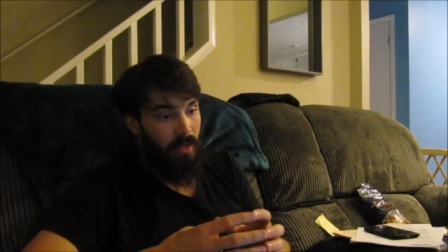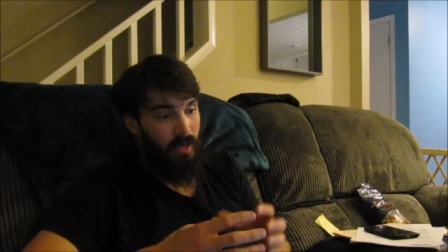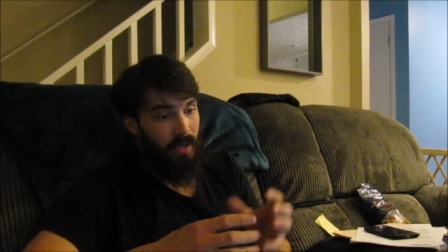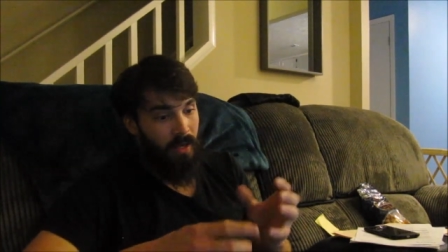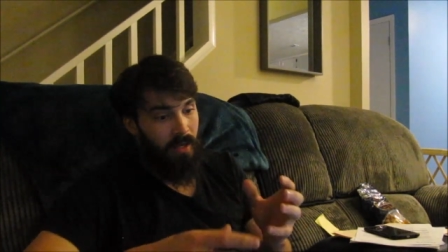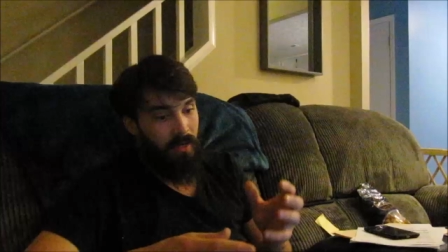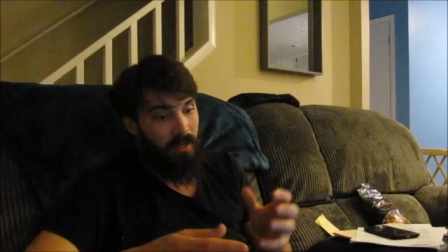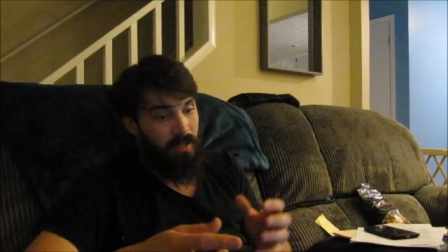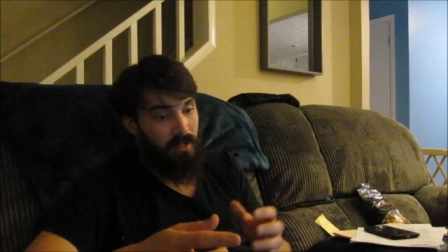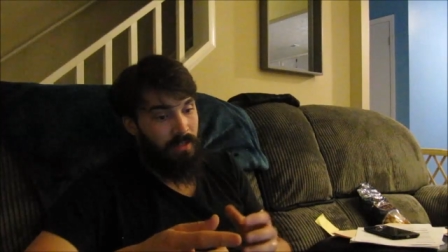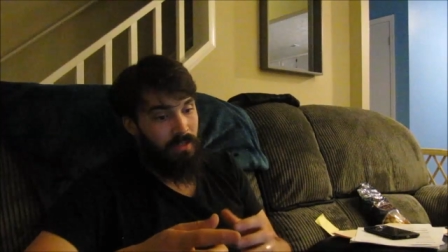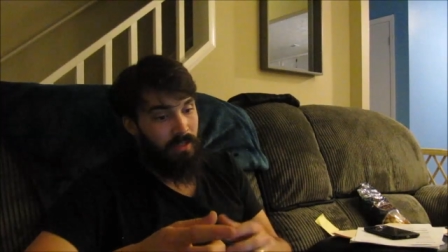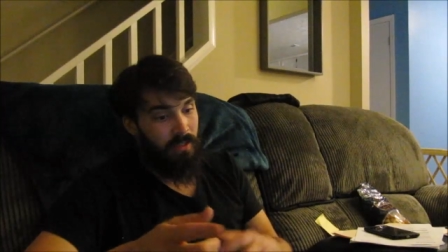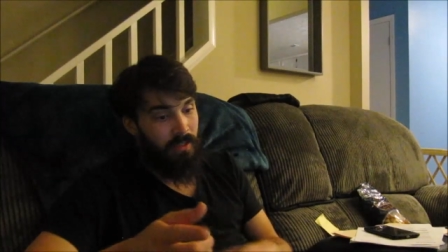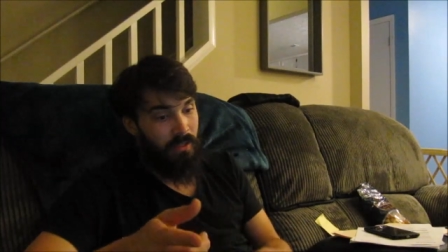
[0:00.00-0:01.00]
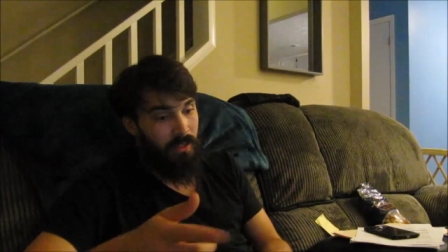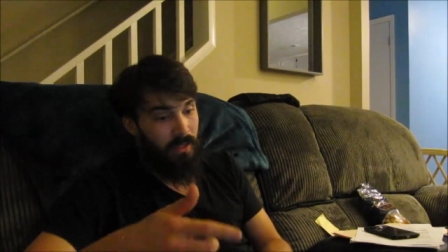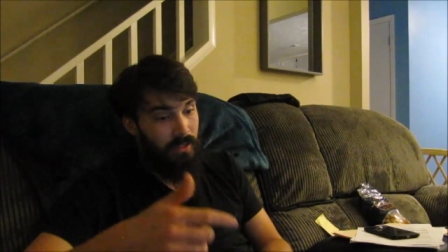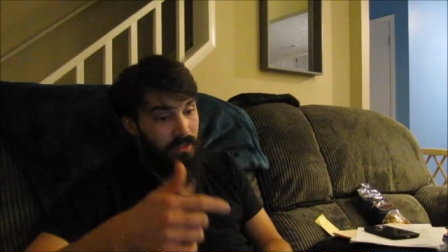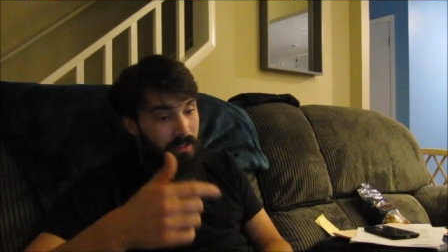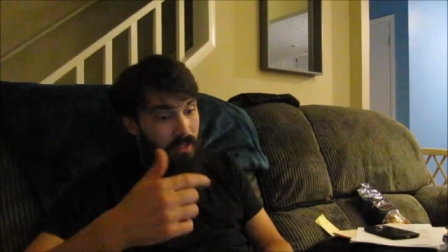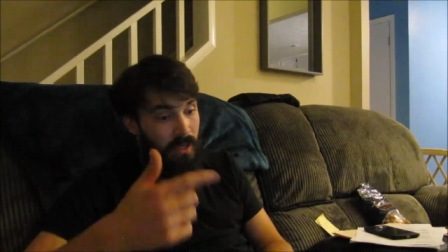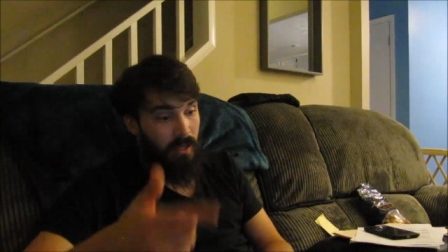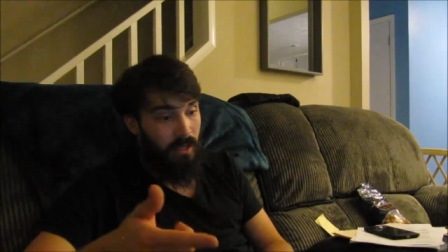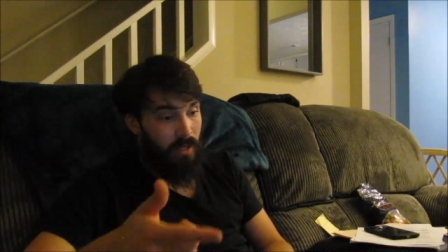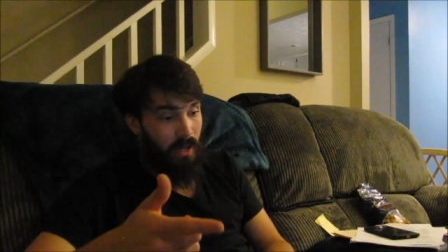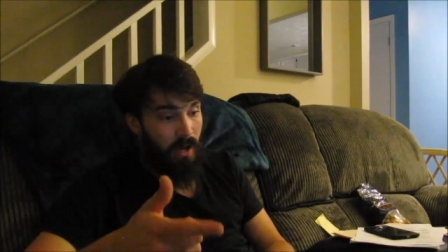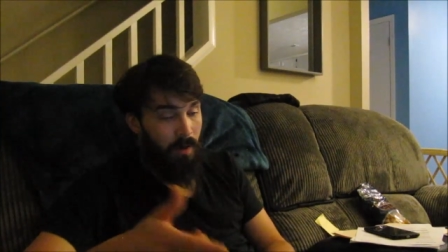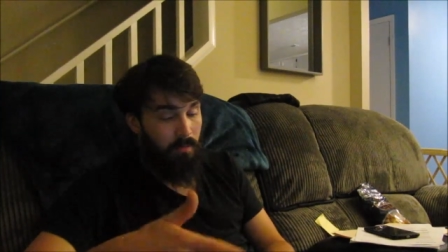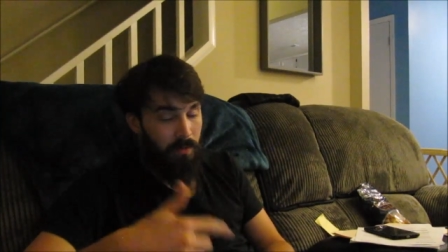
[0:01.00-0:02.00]
and it's kicking
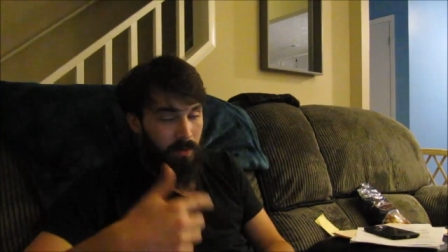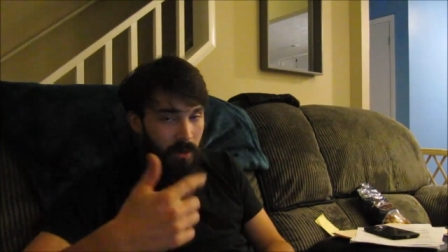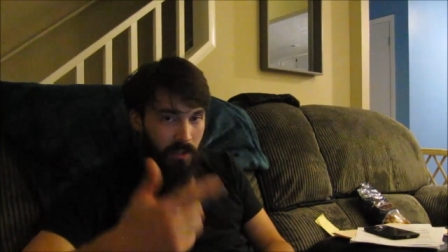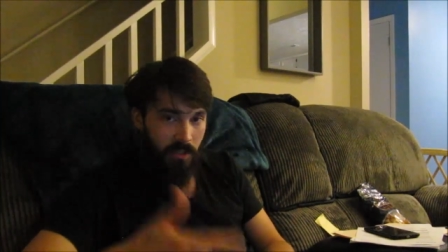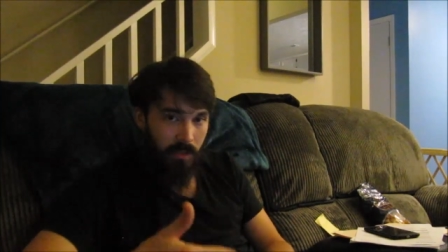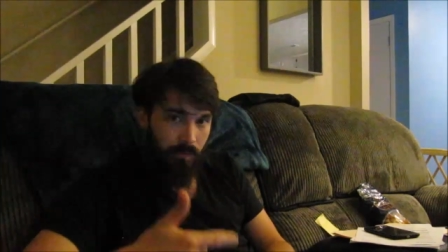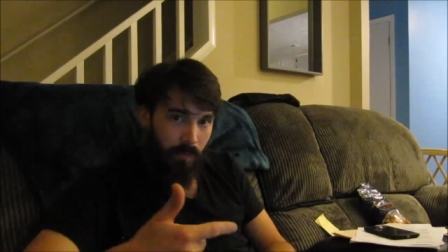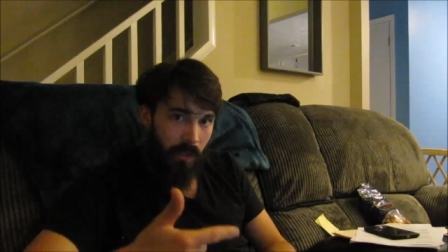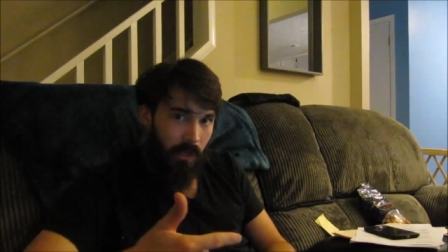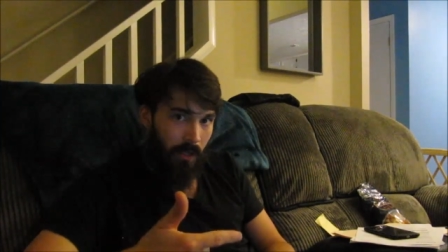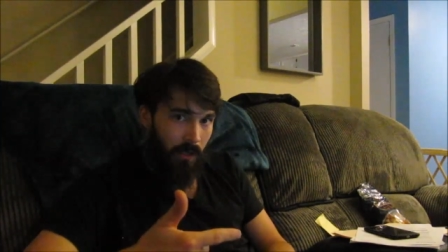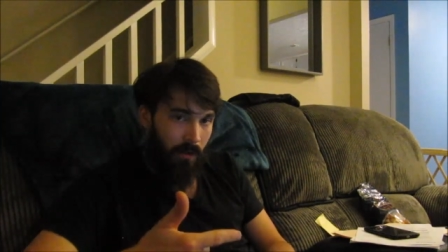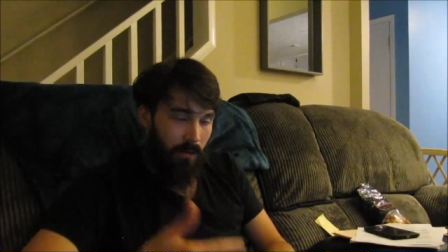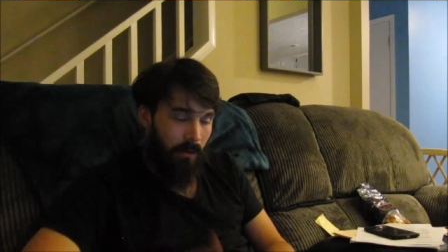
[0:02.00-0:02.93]
out but not spinning.